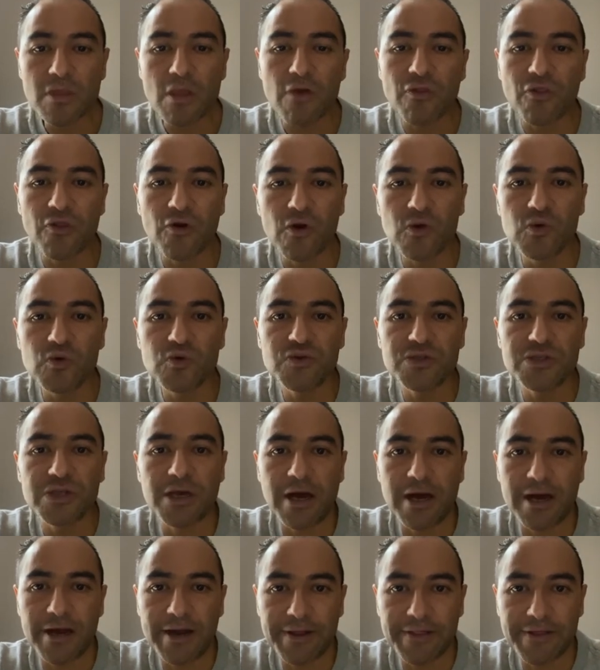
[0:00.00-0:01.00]
Those
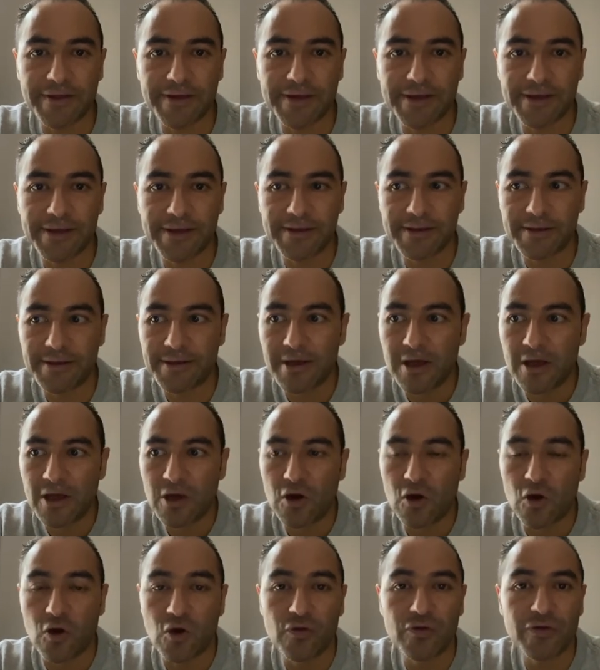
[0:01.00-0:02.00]
are the
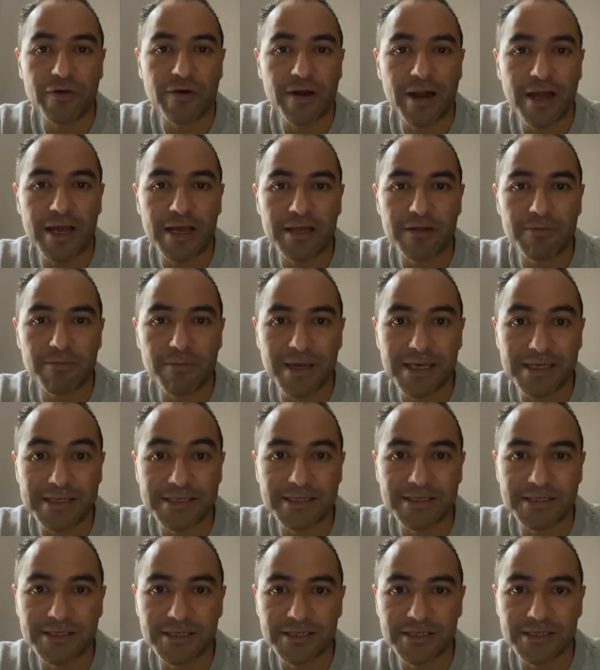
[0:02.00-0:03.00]
underlying
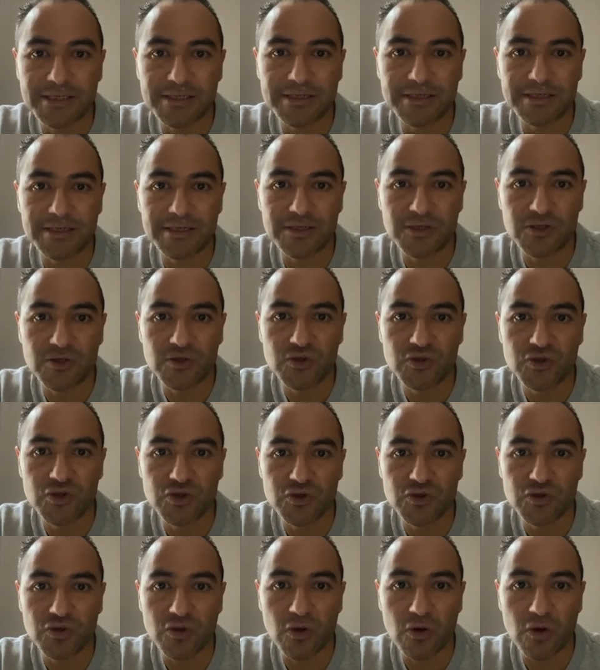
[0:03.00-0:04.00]
messages that you
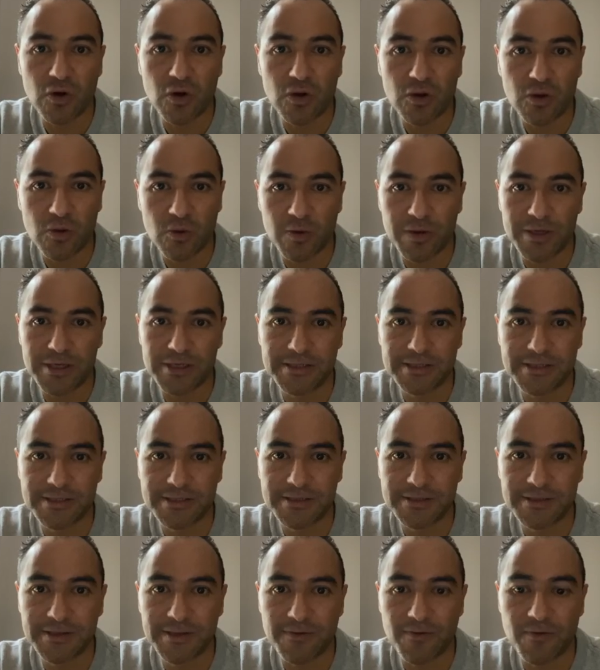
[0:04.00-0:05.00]
should
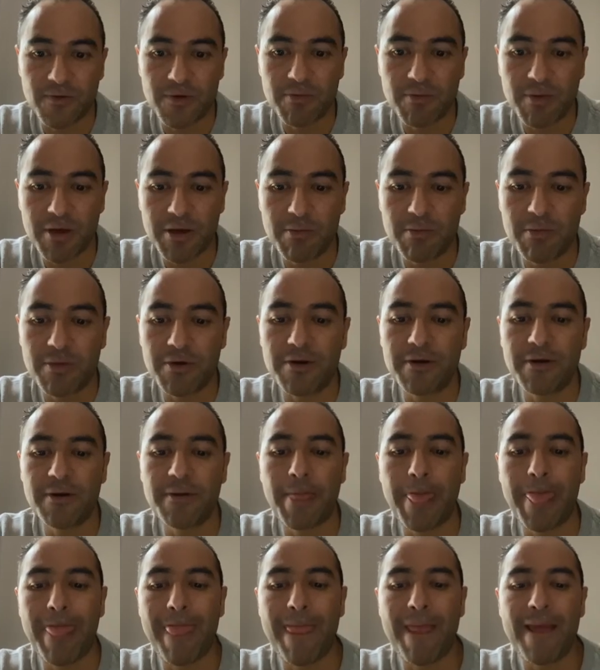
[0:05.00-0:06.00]
always remember
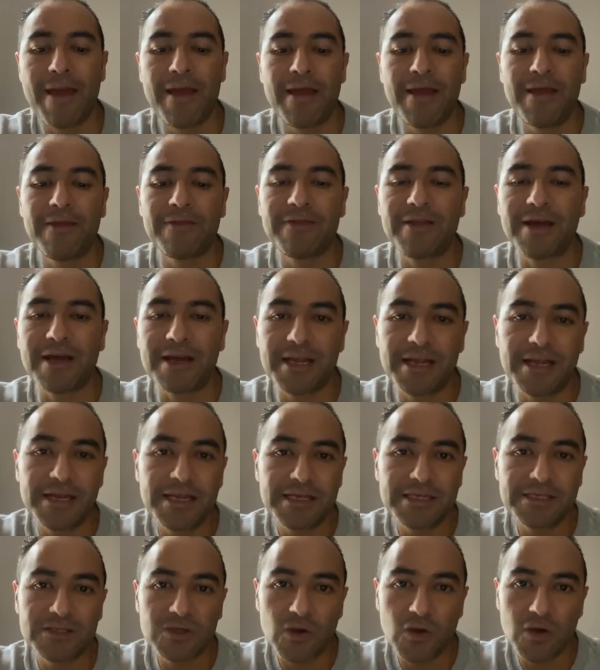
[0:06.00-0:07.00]
that it
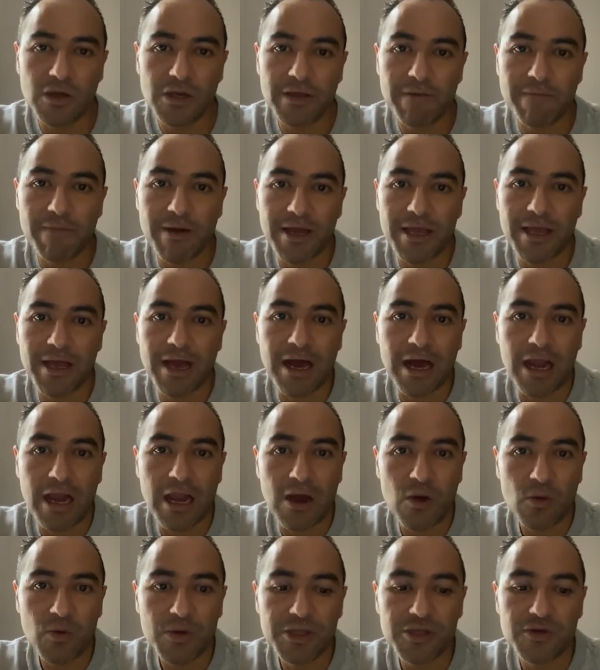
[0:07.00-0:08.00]
is only by
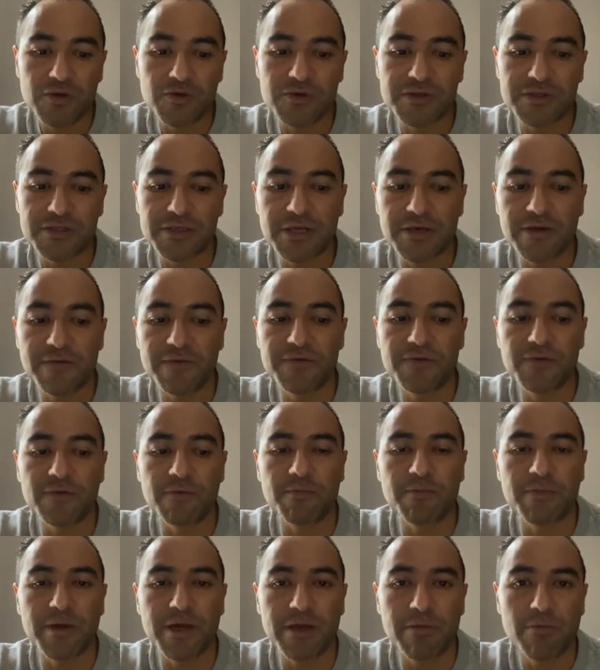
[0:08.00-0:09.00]
allowing yourself to
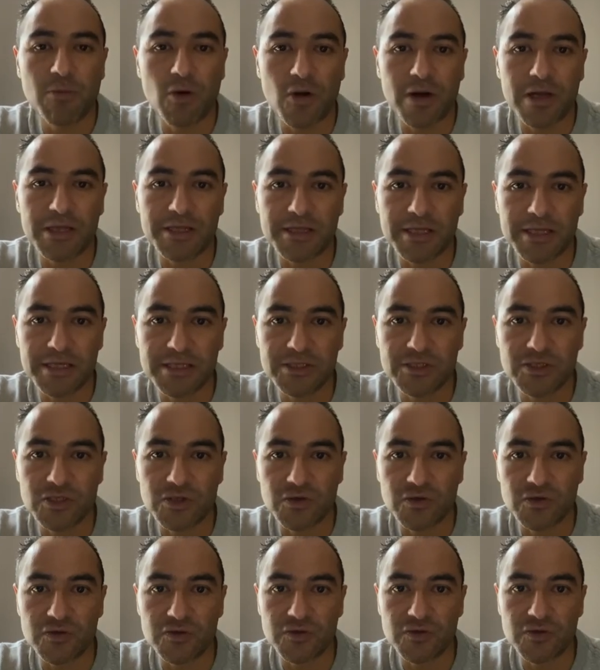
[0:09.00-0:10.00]
pay more
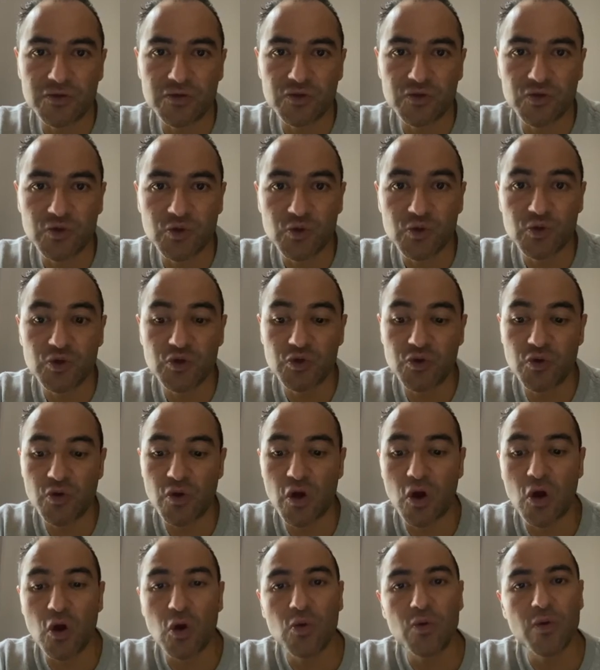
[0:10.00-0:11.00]
attention to your
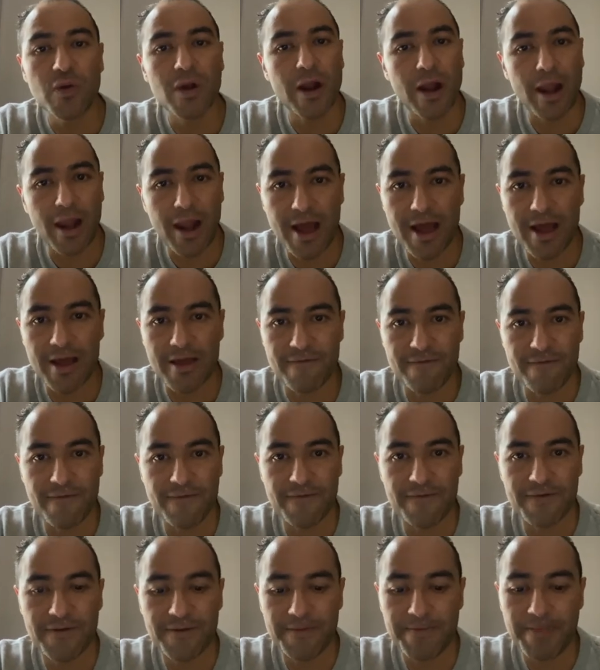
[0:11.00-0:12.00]
own
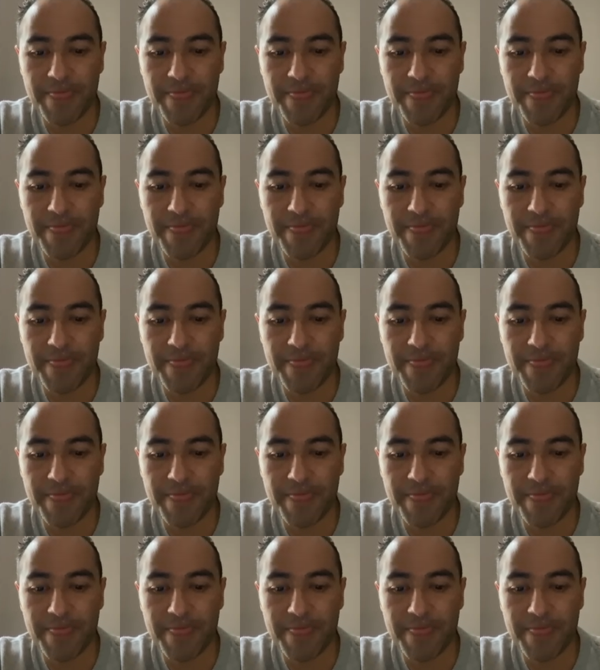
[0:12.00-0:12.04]
life,